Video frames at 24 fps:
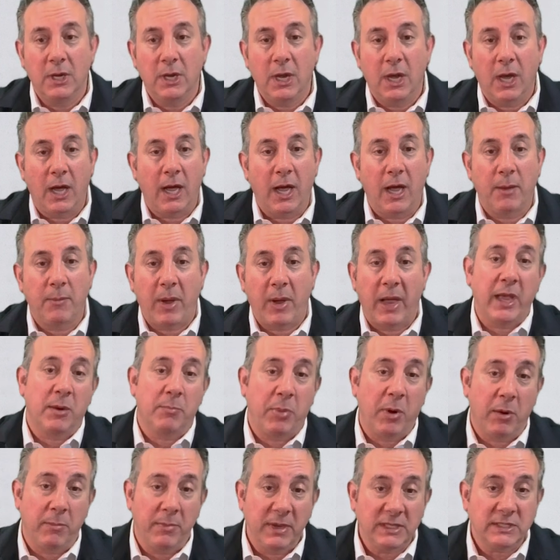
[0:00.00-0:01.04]
Um, I had a
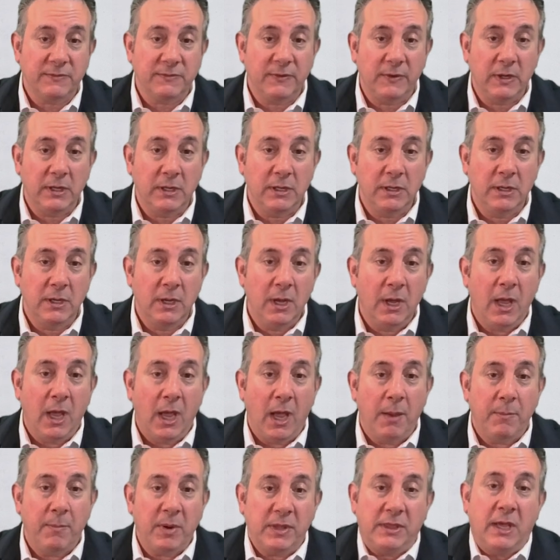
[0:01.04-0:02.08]
bar mitzvah.
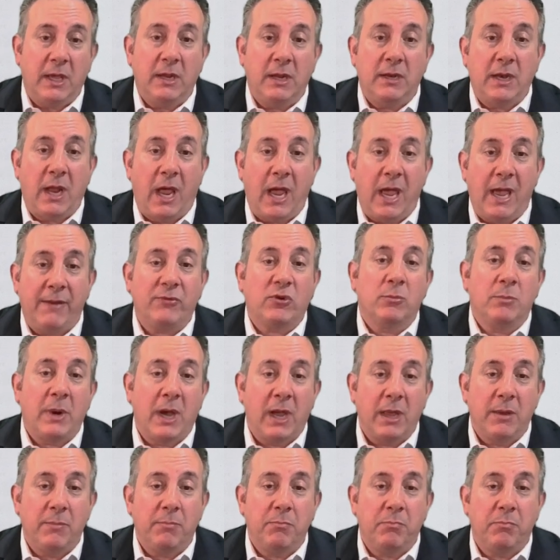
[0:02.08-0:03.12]
But then after
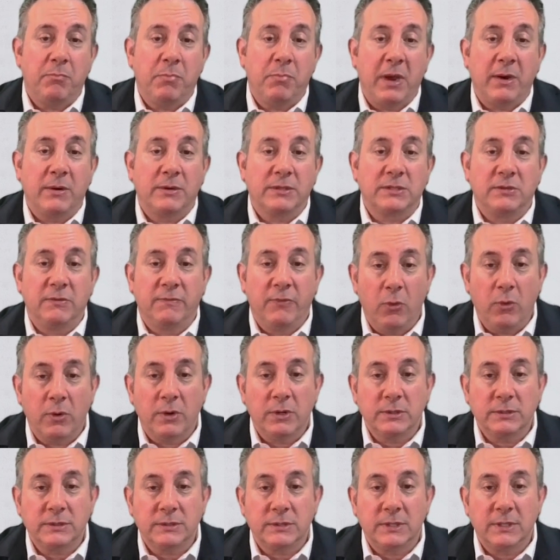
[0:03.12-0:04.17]
my parents
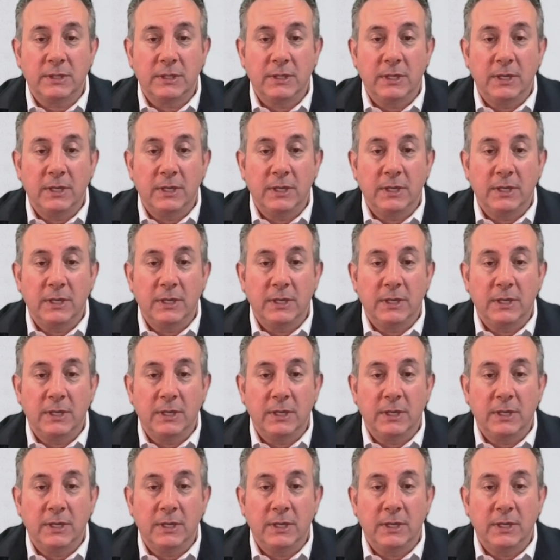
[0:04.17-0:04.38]
divorced,